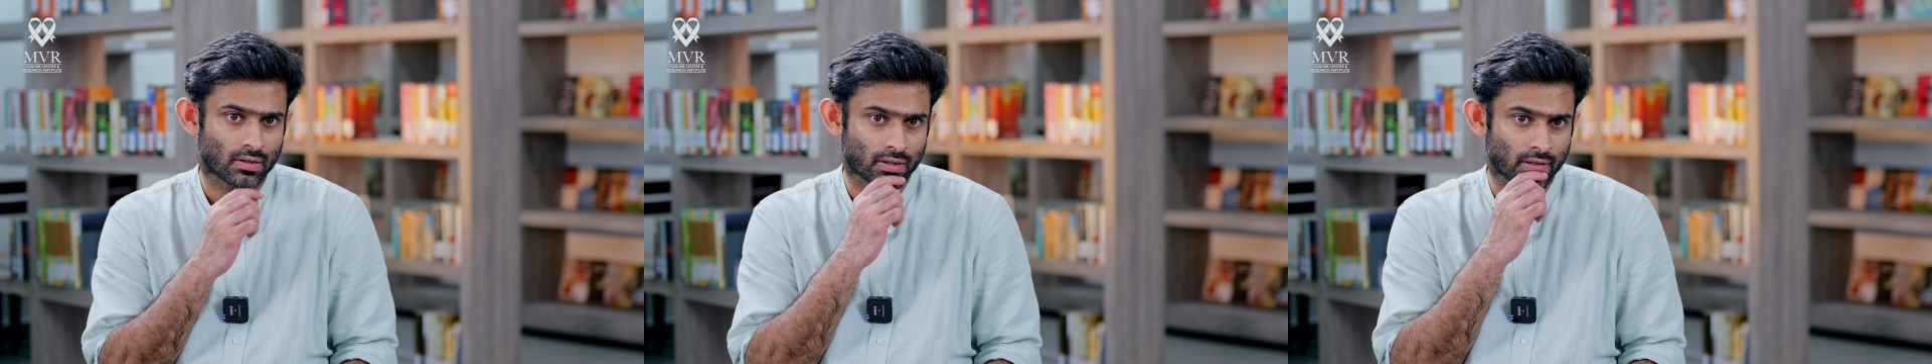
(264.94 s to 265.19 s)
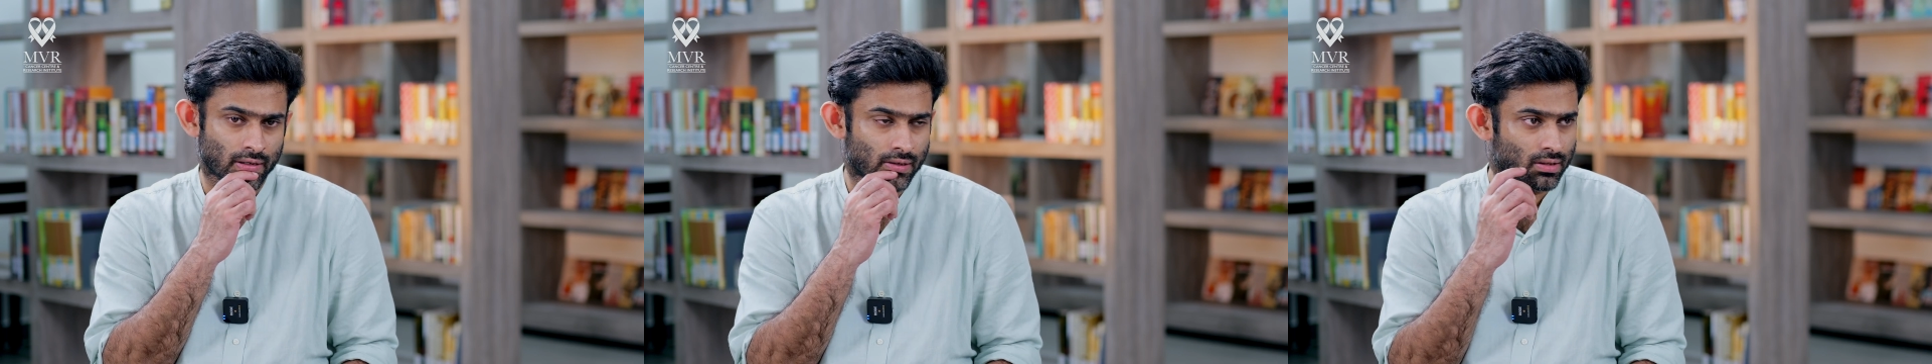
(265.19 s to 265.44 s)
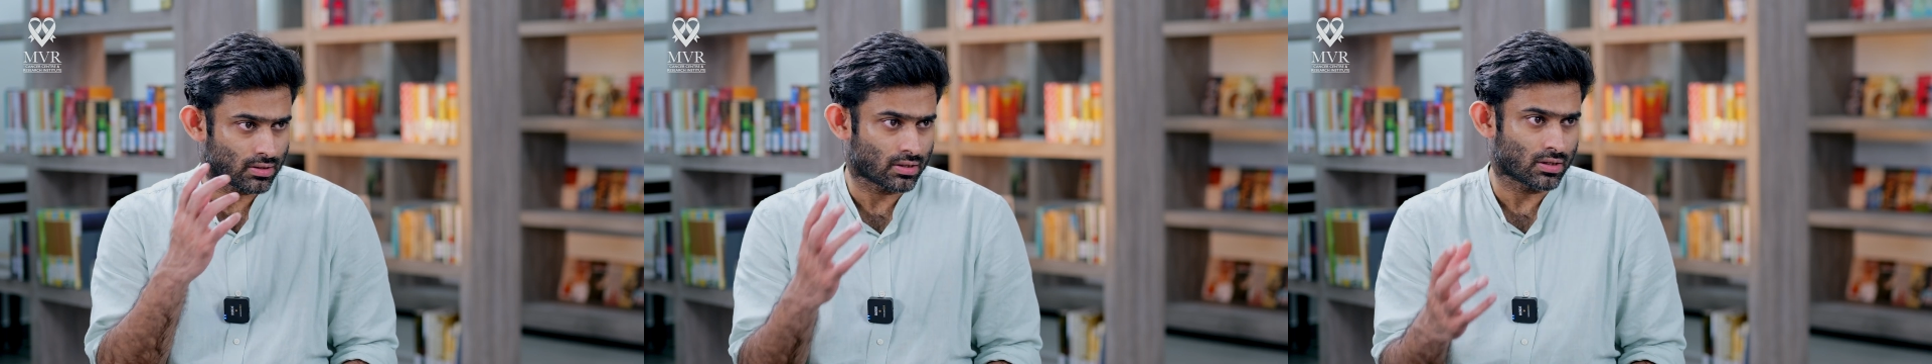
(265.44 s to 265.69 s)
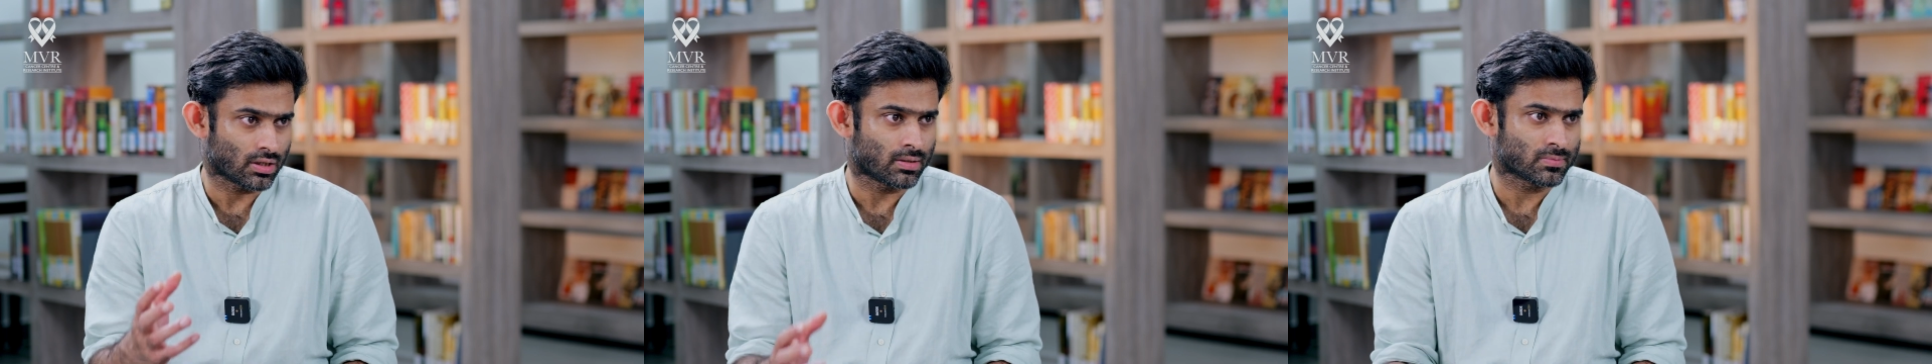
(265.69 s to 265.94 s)
in
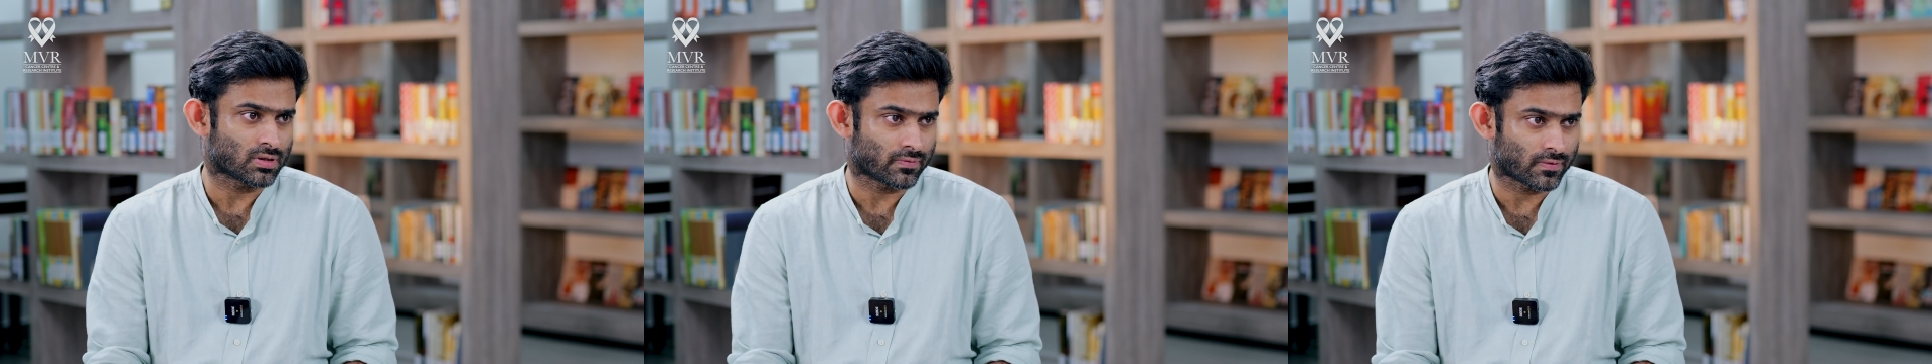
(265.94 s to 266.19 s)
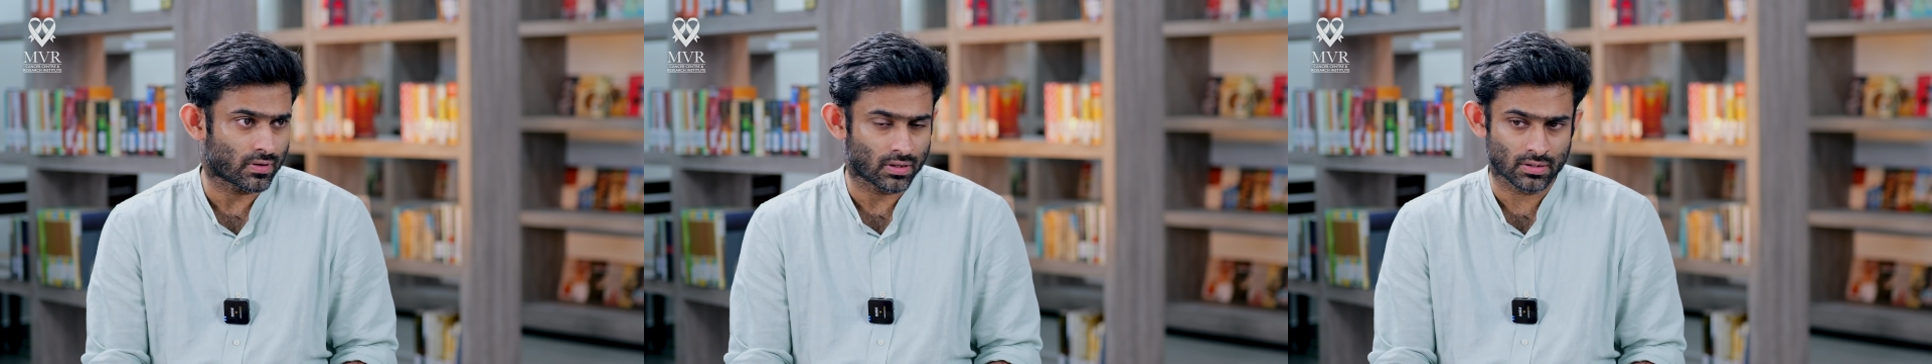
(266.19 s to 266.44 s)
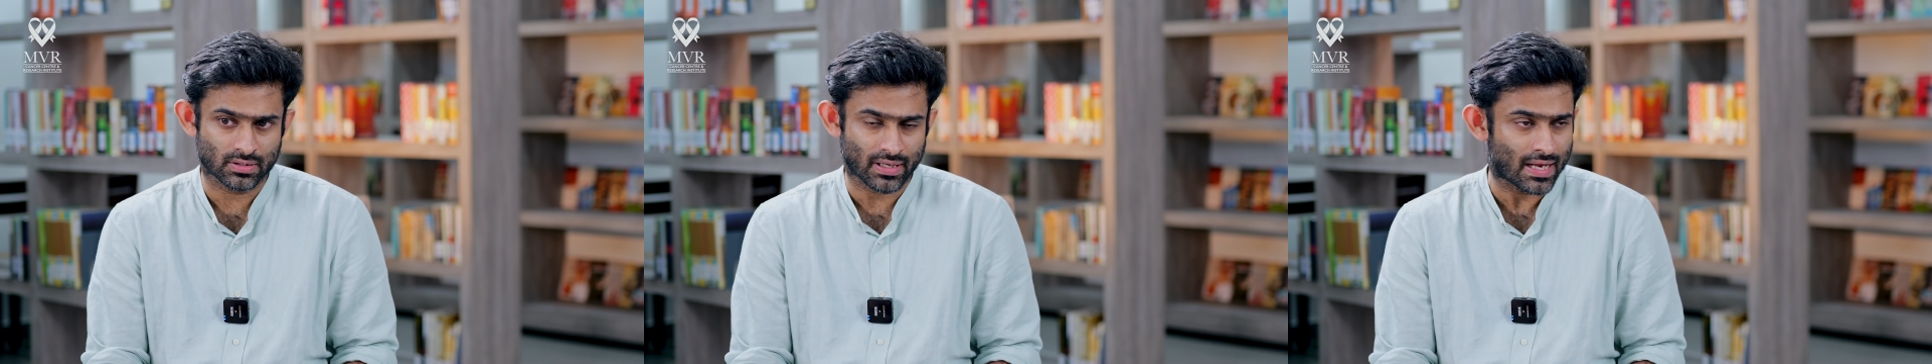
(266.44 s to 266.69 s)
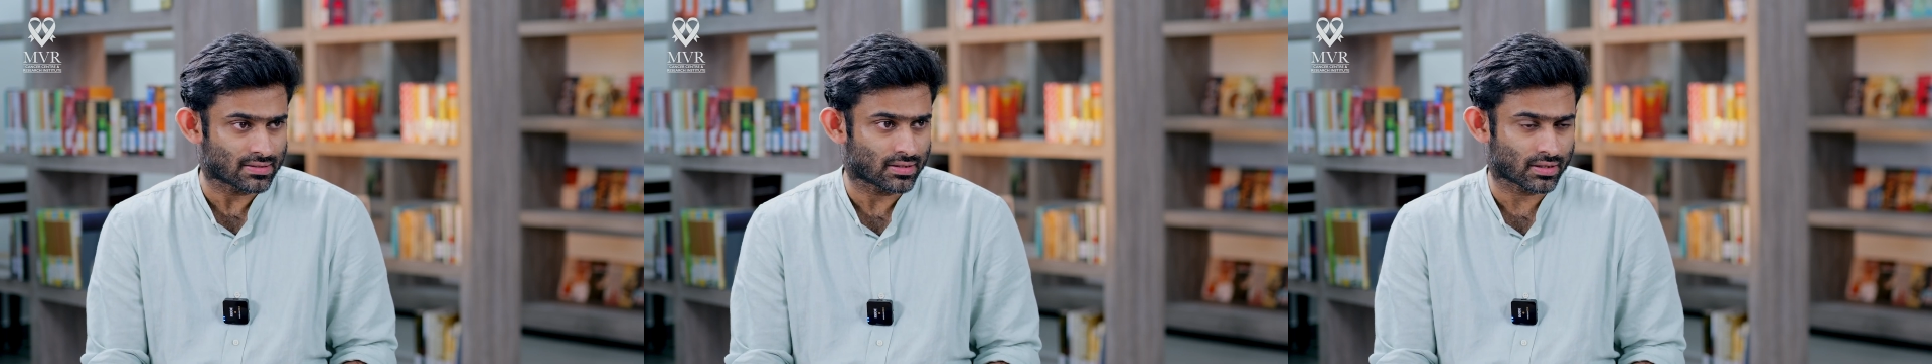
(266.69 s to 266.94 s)
terms of its
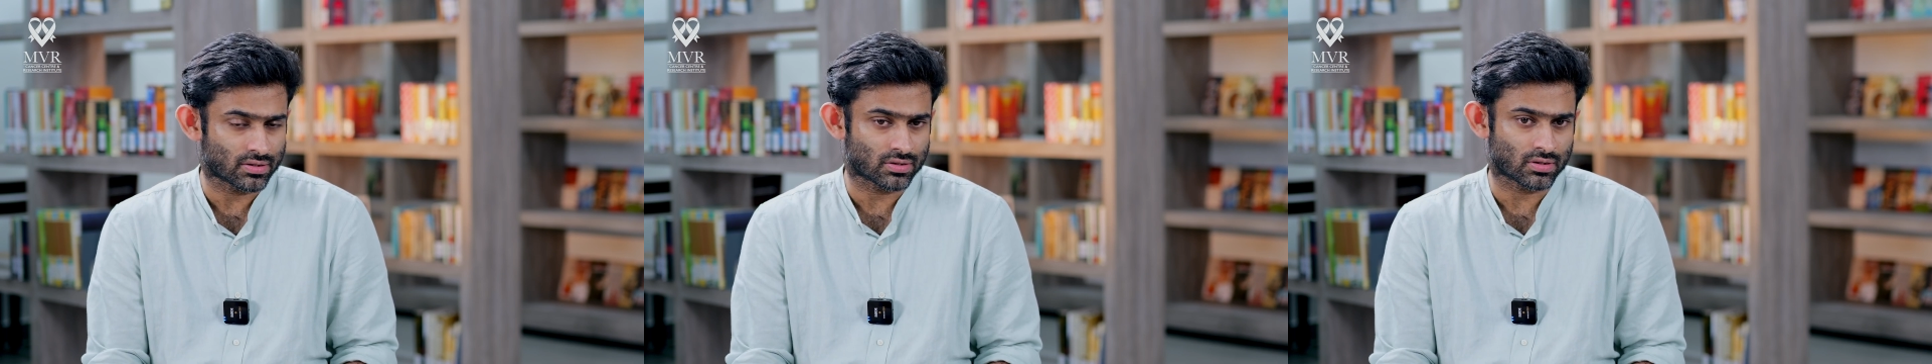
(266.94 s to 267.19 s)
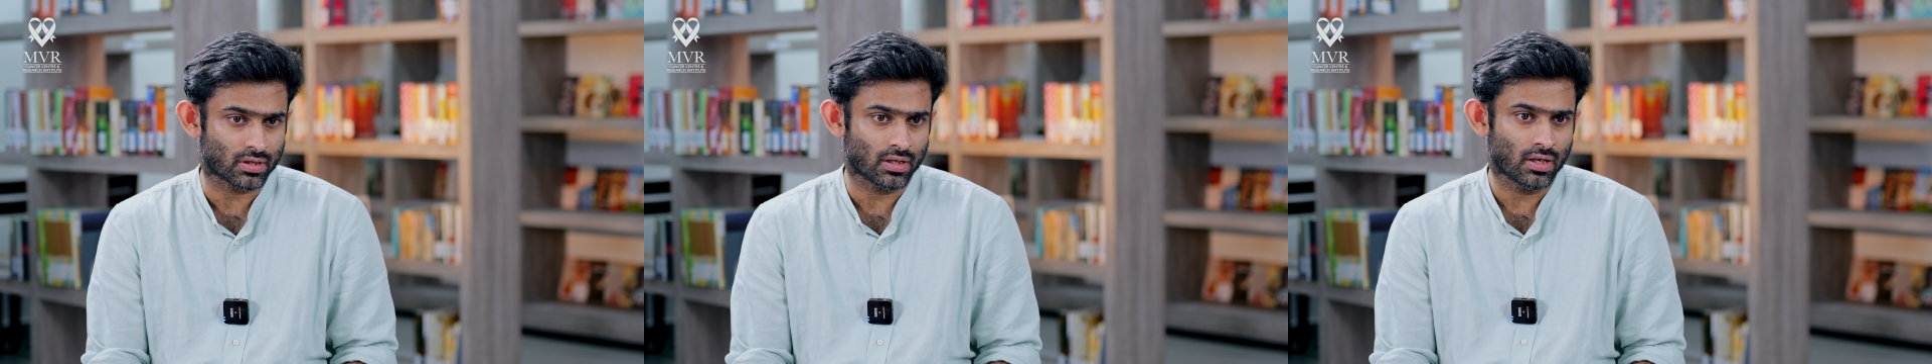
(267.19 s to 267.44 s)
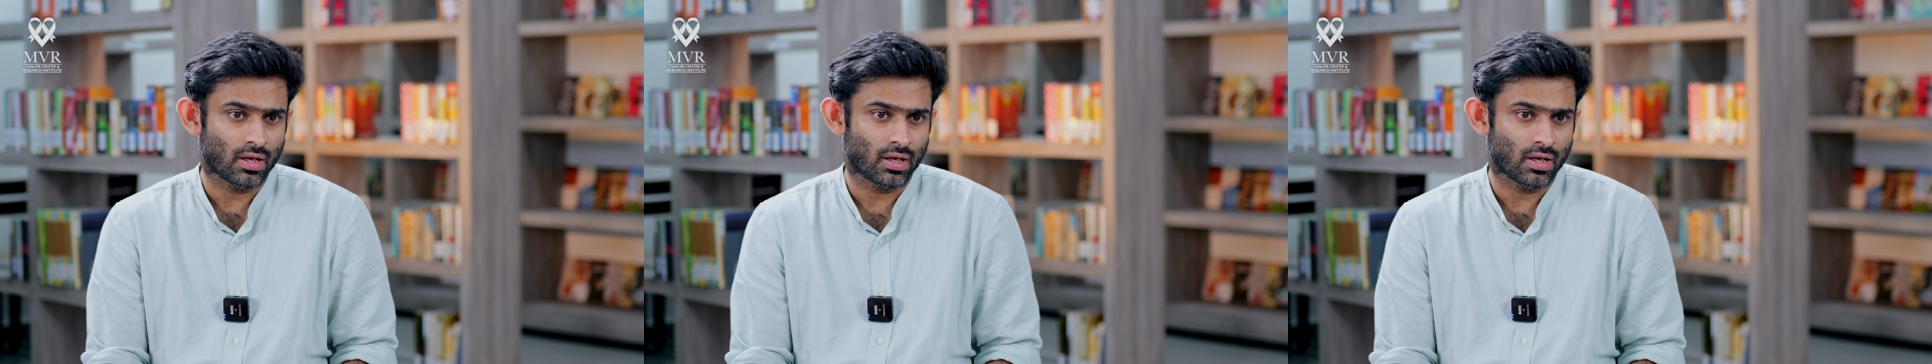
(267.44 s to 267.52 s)
cancer registry,